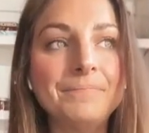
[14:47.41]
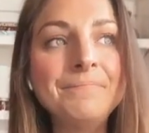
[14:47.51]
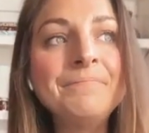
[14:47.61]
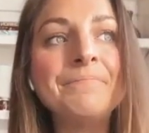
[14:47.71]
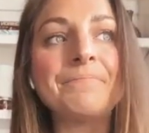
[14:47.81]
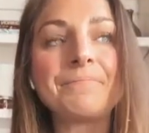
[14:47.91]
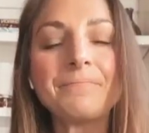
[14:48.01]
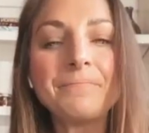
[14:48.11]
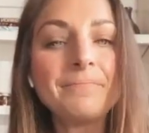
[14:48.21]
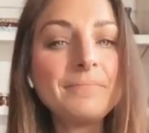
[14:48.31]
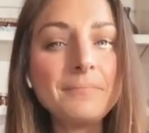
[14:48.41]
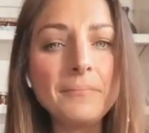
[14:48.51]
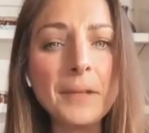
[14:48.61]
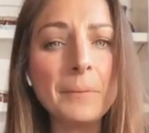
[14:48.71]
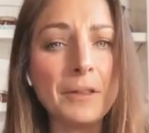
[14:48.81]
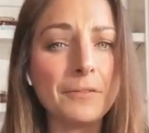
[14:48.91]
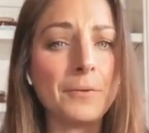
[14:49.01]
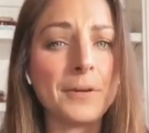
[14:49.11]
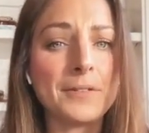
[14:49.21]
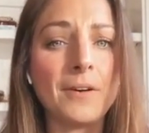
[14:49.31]
my
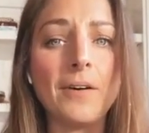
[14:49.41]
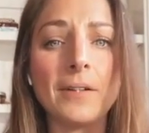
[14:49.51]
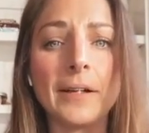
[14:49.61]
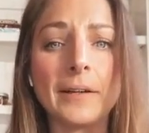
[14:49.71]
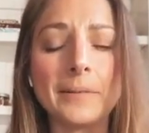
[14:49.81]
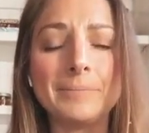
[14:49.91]
throat gets all like,